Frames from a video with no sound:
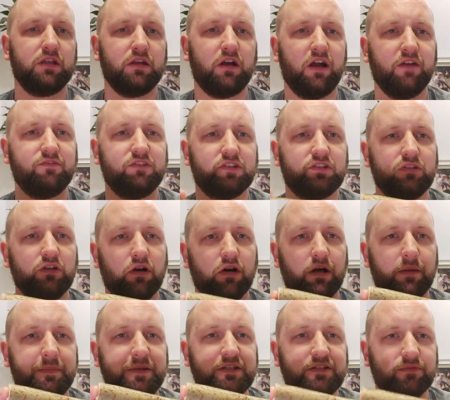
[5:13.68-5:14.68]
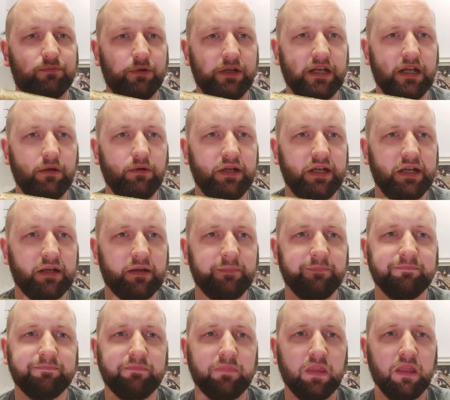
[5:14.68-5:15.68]
I've just got a piece of willow here
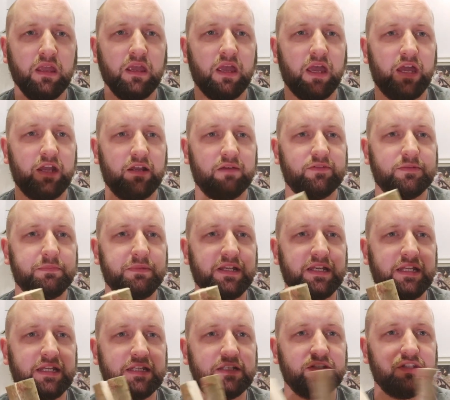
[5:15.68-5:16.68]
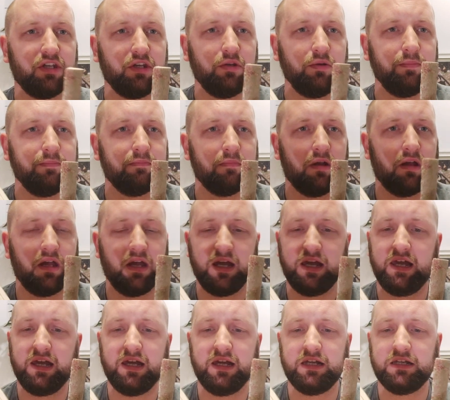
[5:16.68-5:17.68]
and I've split it in two
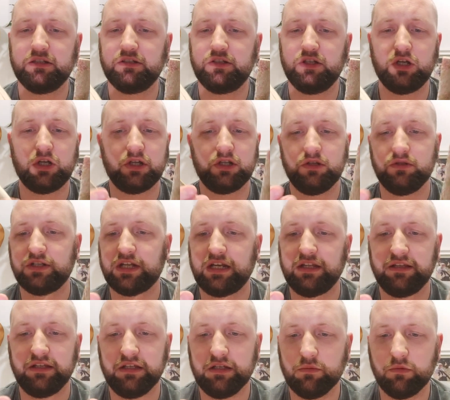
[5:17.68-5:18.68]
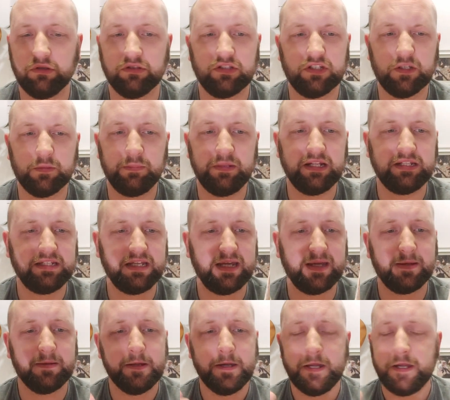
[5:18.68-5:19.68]
and you can use anything you want to split
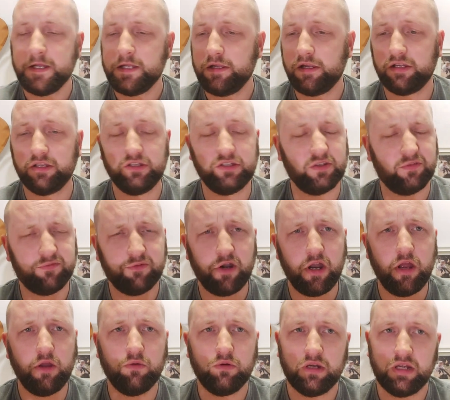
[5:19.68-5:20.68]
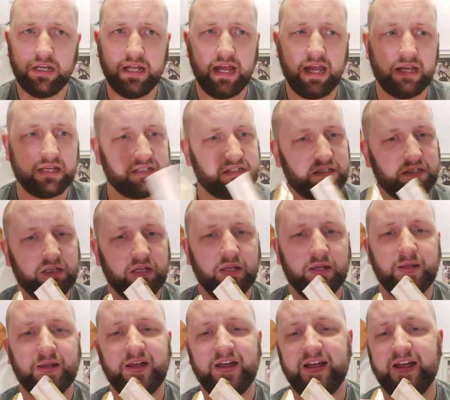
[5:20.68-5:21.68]
it. You can use a froe, an axe.
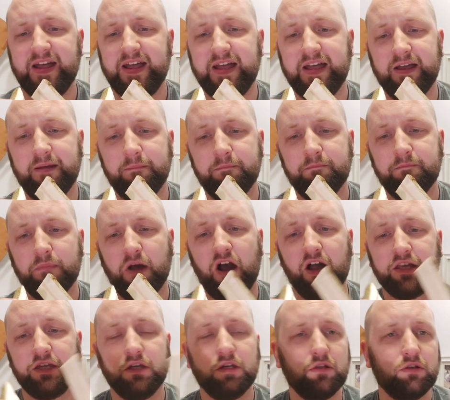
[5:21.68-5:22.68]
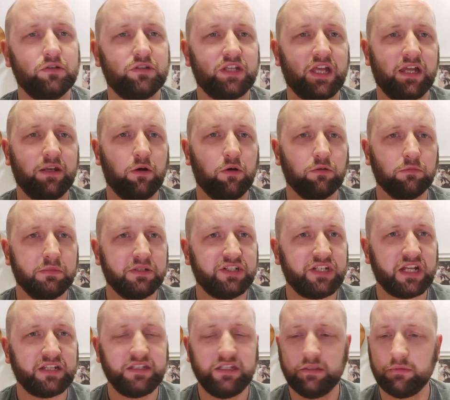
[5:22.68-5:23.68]
Um, I use an old
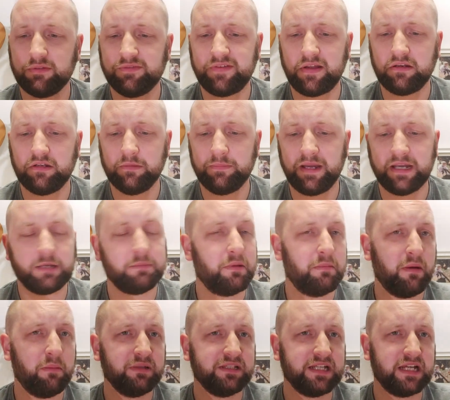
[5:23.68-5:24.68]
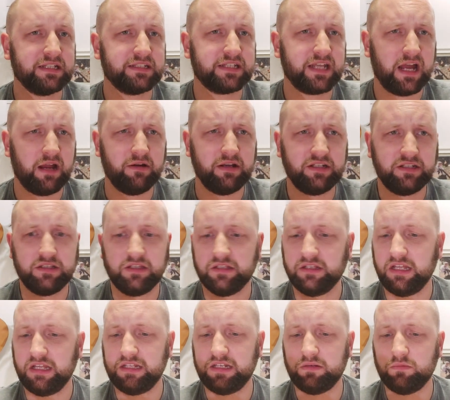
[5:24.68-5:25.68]
machete that was found at the back of my mum and dad's garage that
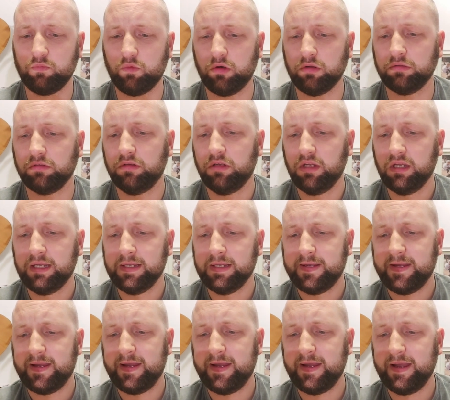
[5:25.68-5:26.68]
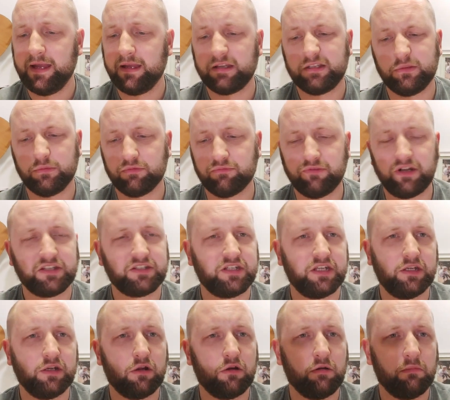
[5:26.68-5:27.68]
they didn't want uh,
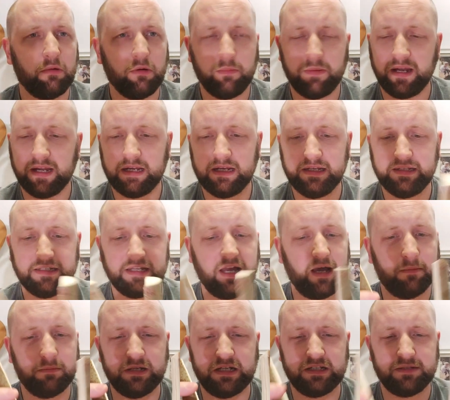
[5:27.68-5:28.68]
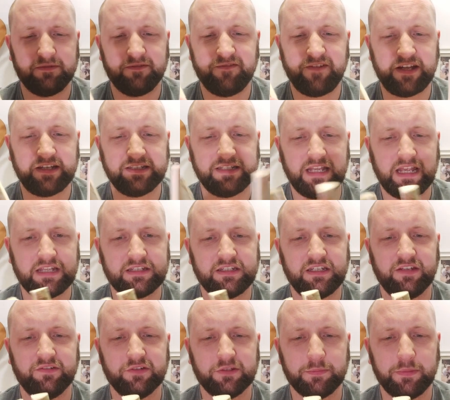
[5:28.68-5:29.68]
rusty and horrible, but I cleaned it up and it's
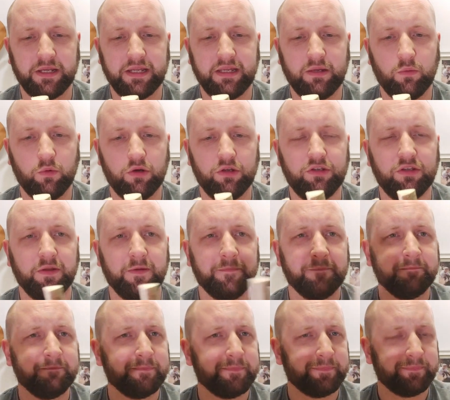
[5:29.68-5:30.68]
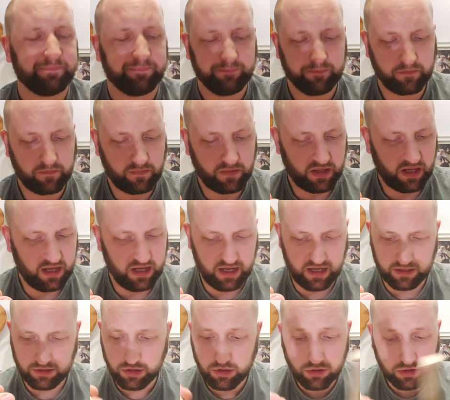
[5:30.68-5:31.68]
fantastic for splitting wood.
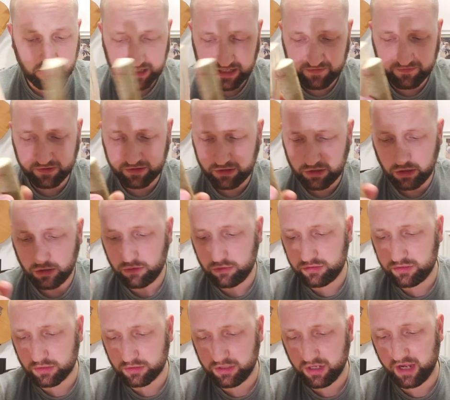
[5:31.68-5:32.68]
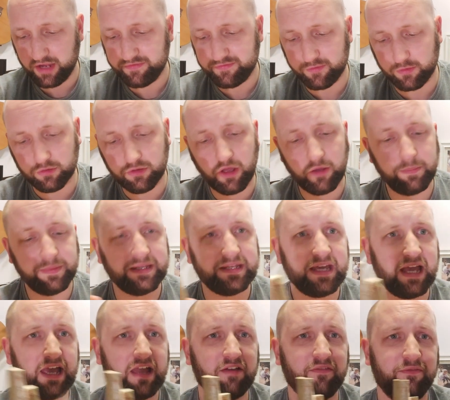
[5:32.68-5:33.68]
Uh, you could even use your knife, although be
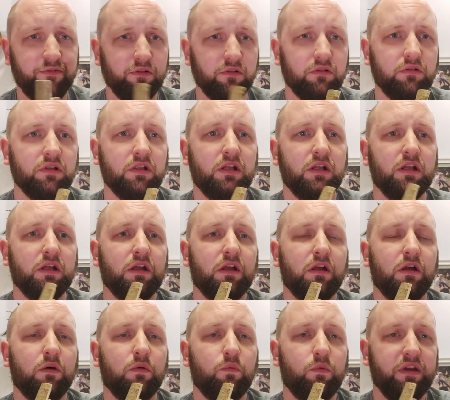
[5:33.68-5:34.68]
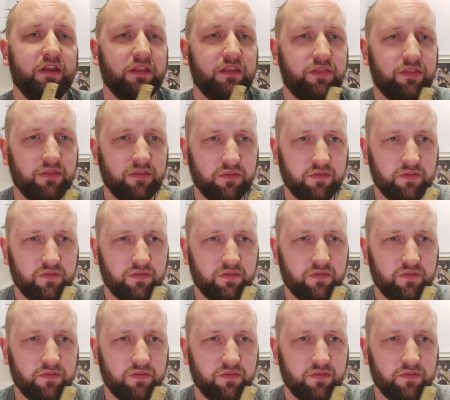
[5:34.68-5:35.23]
careful with